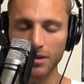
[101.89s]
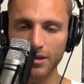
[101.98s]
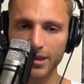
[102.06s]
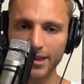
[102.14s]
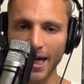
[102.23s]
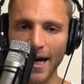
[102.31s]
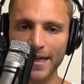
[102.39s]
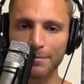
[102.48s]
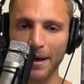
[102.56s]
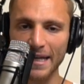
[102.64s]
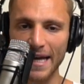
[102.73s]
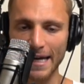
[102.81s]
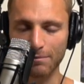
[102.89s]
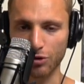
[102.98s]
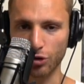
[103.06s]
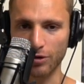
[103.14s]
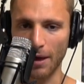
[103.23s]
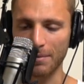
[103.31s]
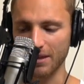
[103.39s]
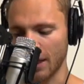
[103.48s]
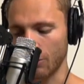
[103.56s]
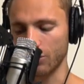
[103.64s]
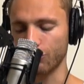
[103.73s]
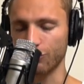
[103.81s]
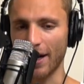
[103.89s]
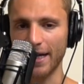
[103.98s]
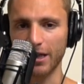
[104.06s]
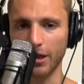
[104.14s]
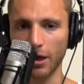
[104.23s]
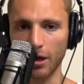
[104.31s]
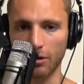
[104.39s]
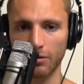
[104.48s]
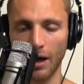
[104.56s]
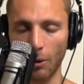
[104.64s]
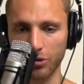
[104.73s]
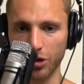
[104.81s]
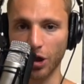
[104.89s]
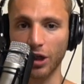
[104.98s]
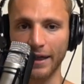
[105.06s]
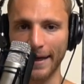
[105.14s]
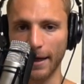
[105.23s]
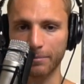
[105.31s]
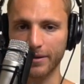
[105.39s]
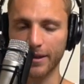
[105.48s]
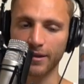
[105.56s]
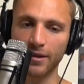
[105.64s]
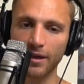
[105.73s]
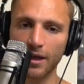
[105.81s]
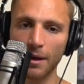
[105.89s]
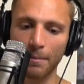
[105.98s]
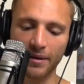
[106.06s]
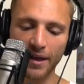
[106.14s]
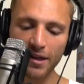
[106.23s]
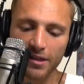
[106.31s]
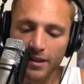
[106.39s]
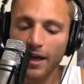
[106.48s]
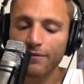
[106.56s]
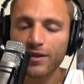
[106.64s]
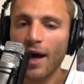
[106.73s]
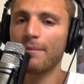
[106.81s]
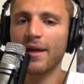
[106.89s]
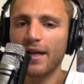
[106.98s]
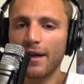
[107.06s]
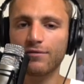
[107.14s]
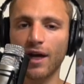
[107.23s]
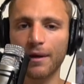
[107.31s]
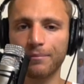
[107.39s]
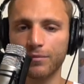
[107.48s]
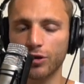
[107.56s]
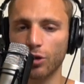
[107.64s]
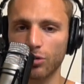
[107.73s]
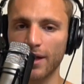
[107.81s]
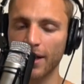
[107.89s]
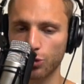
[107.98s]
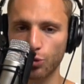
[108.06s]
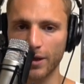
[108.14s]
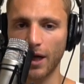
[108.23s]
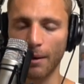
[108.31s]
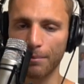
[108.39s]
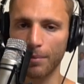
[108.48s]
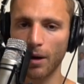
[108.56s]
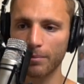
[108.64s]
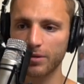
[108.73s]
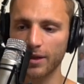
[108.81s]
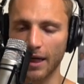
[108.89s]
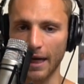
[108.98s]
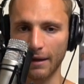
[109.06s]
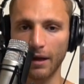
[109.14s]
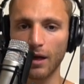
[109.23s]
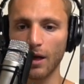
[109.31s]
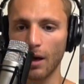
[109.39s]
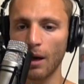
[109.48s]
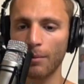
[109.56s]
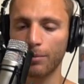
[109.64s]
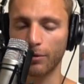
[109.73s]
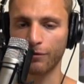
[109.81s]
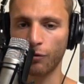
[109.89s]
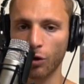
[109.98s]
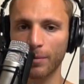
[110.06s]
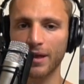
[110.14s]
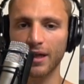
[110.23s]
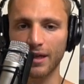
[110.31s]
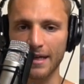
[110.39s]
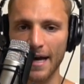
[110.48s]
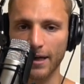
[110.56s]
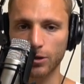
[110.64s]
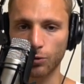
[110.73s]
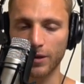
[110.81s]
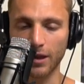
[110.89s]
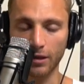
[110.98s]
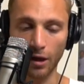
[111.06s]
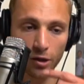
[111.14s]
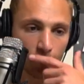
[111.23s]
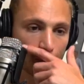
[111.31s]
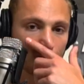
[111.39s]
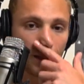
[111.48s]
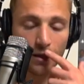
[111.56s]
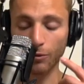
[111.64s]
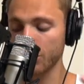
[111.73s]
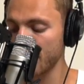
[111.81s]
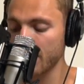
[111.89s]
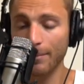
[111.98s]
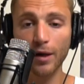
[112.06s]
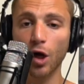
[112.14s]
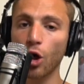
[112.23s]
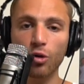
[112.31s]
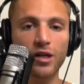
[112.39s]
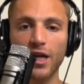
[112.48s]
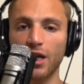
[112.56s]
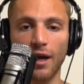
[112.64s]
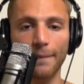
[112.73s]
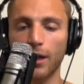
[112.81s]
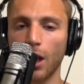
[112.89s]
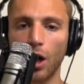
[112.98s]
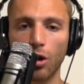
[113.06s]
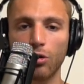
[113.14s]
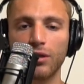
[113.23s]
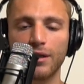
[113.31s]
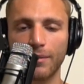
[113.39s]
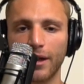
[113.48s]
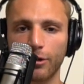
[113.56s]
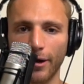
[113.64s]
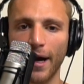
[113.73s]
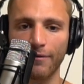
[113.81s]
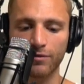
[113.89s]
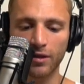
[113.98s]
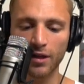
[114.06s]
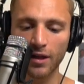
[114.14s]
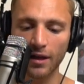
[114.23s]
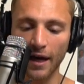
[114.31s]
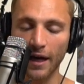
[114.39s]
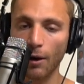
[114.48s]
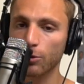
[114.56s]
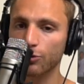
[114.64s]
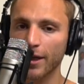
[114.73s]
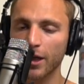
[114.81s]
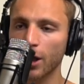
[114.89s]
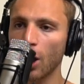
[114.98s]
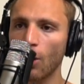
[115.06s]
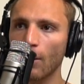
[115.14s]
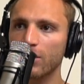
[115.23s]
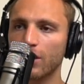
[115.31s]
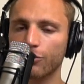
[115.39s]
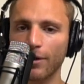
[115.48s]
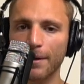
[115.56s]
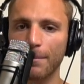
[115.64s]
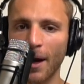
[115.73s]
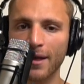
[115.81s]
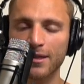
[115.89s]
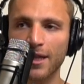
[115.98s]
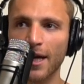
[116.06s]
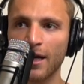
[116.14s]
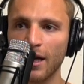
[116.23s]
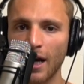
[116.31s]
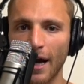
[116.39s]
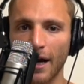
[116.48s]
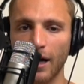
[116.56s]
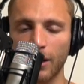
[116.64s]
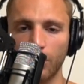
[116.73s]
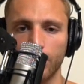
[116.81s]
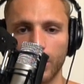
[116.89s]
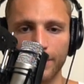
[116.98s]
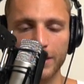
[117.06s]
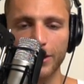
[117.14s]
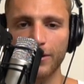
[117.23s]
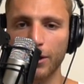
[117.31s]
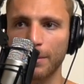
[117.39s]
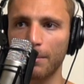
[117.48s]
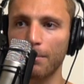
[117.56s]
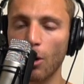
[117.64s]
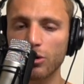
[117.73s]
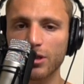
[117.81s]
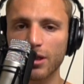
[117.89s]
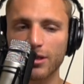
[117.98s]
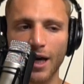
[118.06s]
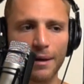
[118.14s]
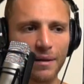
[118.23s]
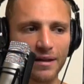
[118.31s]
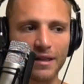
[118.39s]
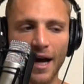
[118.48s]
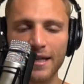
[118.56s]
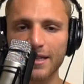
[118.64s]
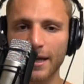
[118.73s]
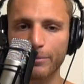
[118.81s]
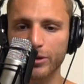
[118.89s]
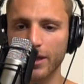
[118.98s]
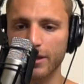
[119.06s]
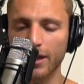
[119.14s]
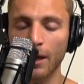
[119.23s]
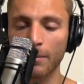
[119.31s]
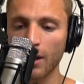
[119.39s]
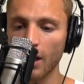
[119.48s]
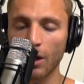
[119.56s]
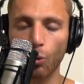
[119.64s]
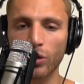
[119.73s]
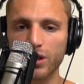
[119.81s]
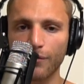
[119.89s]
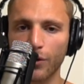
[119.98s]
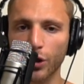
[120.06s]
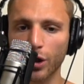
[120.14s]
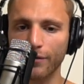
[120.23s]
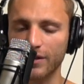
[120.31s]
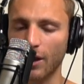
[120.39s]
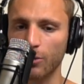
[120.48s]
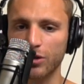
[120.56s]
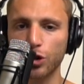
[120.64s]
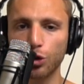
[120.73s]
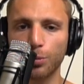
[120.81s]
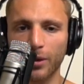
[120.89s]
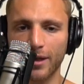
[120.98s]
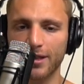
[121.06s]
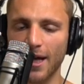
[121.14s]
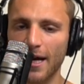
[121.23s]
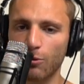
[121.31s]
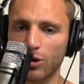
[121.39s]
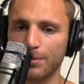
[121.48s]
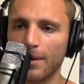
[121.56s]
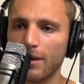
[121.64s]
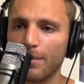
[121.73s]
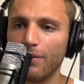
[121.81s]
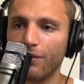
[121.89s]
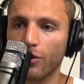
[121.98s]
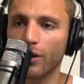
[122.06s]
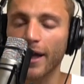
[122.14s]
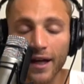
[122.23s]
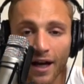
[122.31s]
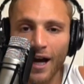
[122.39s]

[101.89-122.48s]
Signed my name, dude. That means I was ready to go. I was gonna get up there, but they just didn't have time. They didn't have time. So next week I'm bumped, and I performing next week 100%, which means I'm going to hone it in. I'm going to hone in my craft. And I was ready to go. I was in the right mindset. I got a little nervous here and there, but most of the time, like 99% of the time, wasn't even nervous. I was super excited, which made me feel like